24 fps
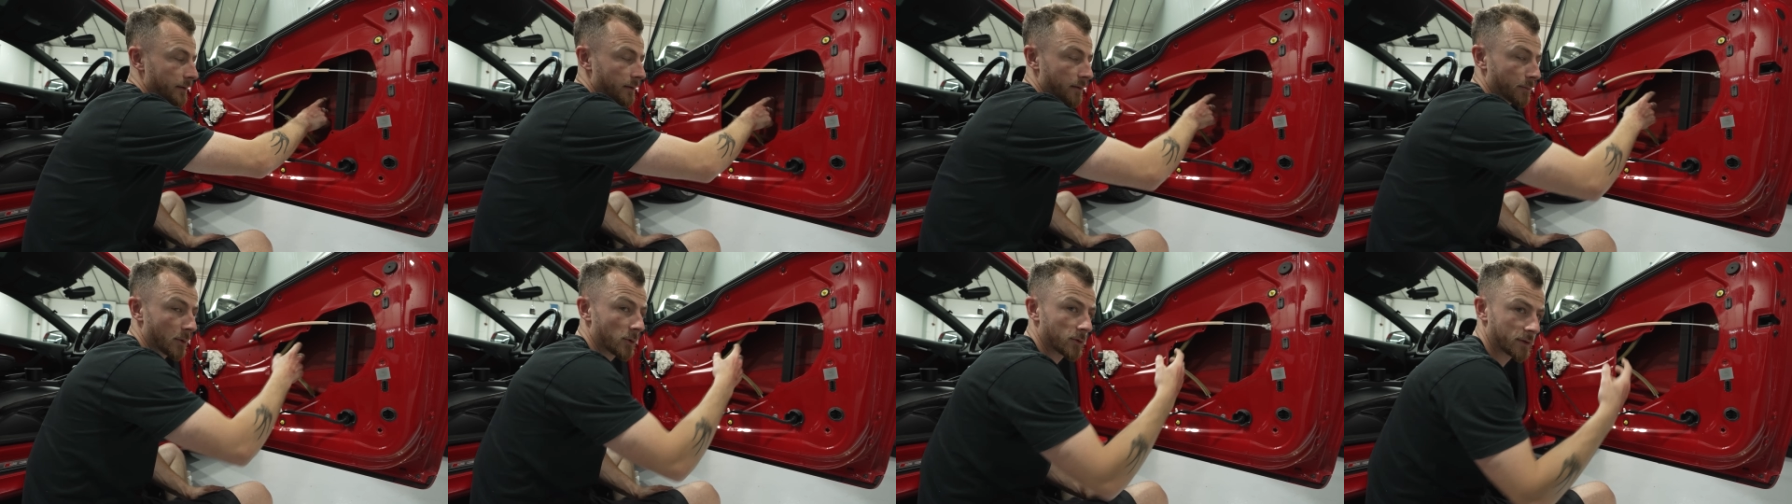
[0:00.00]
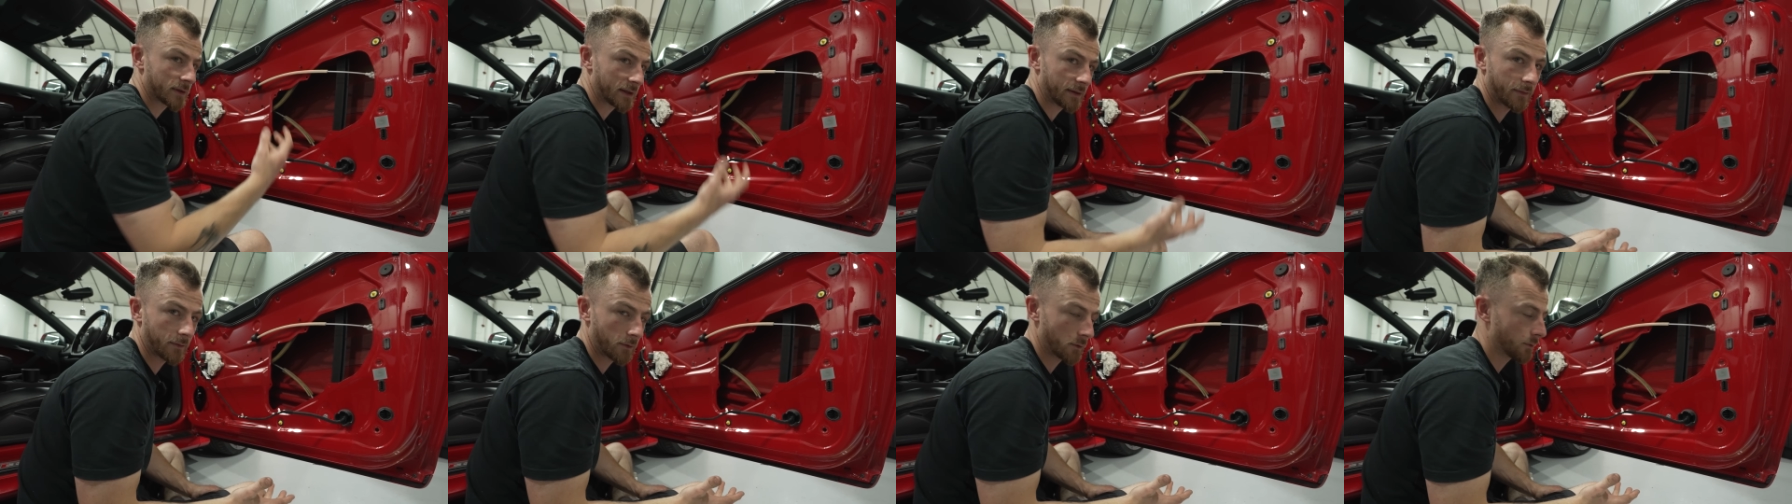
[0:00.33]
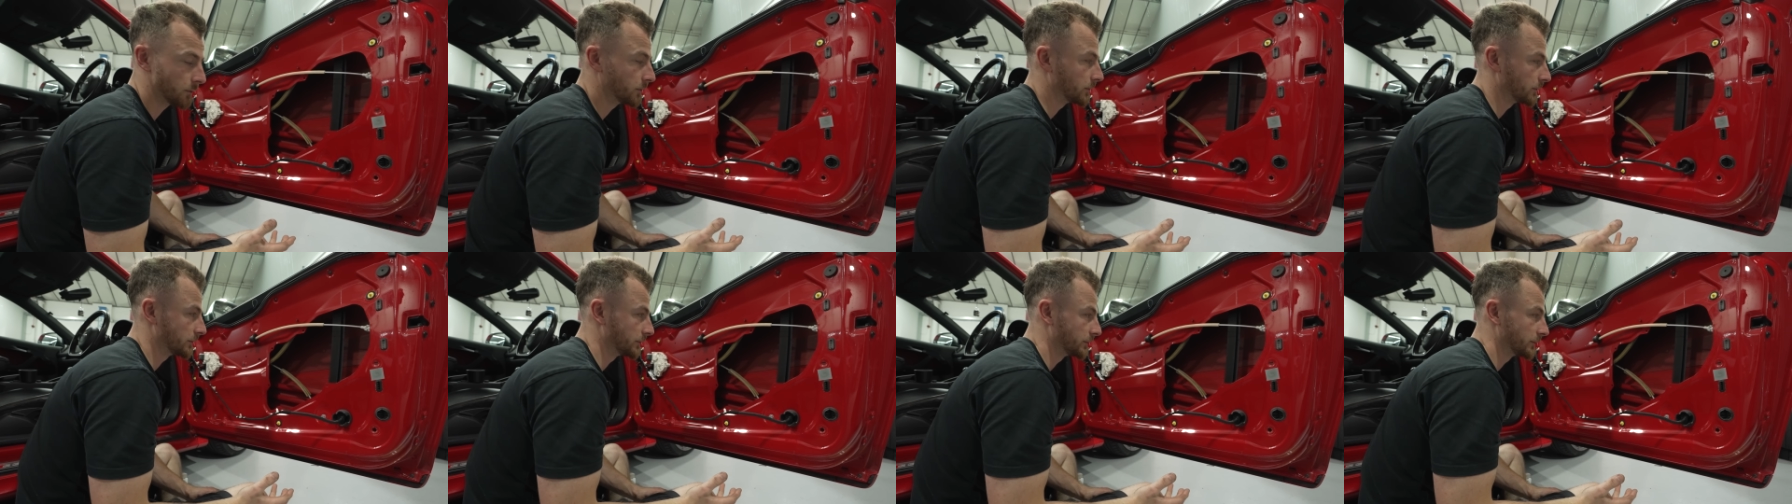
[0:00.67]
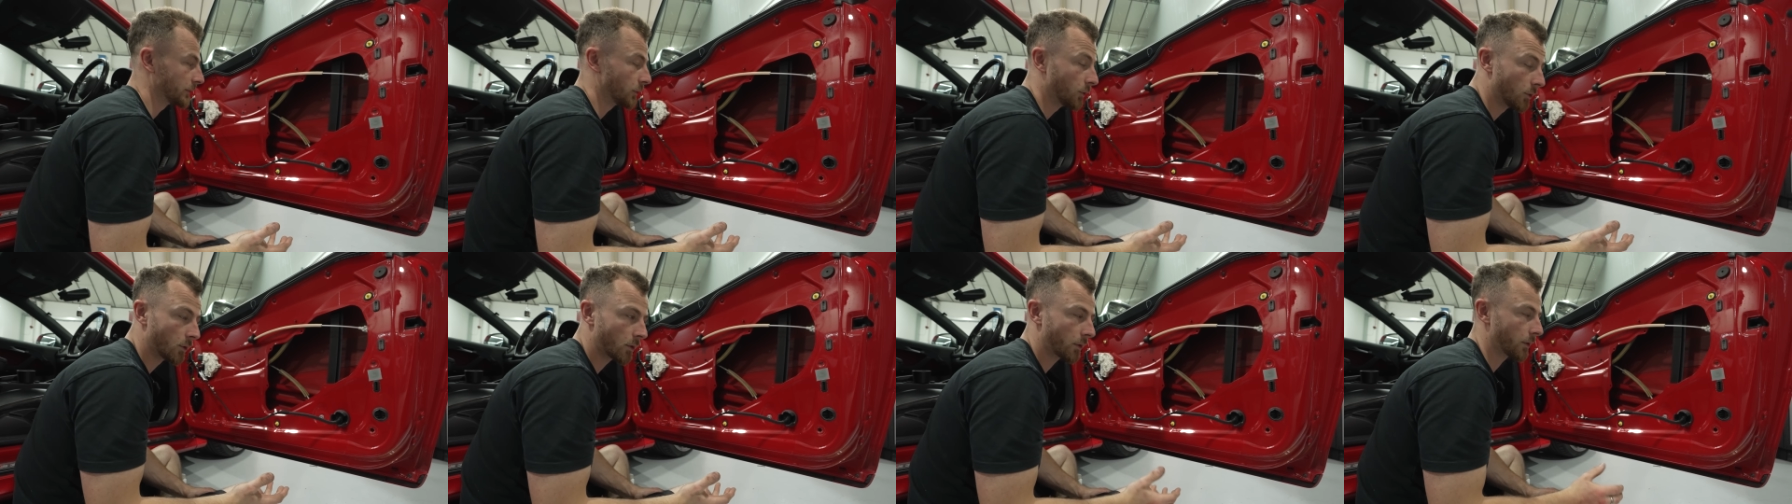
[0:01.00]
the most difficult and
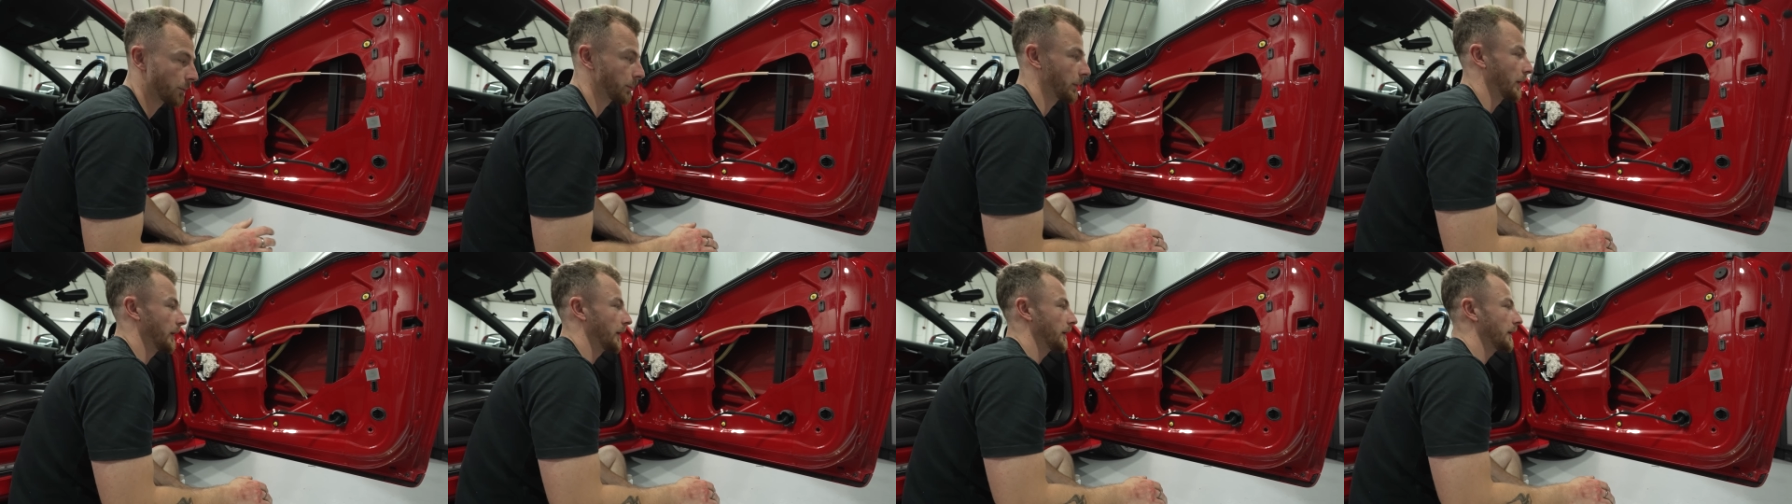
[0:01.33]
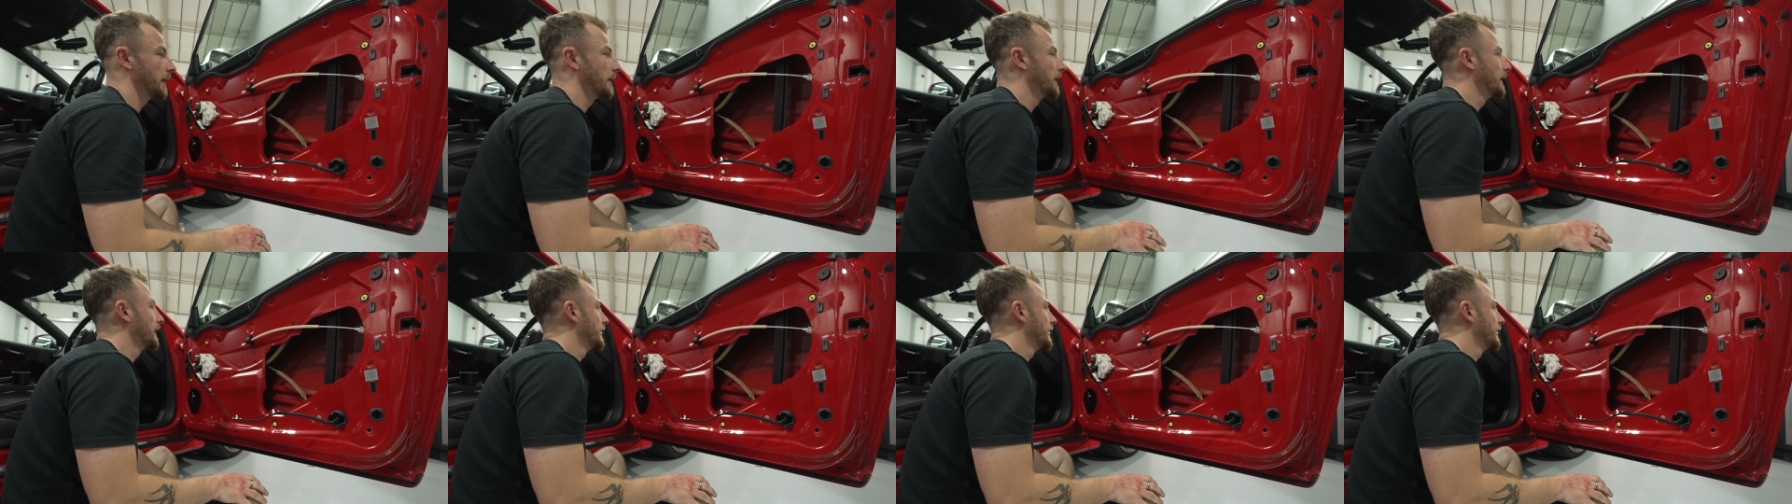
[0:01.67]
awkward part.